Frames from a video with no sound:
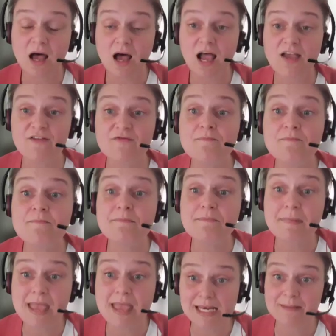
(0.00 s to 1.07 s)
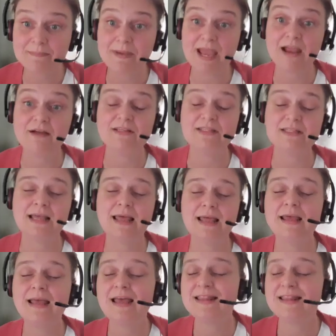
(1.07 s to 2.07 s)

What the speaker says: I have many parents there,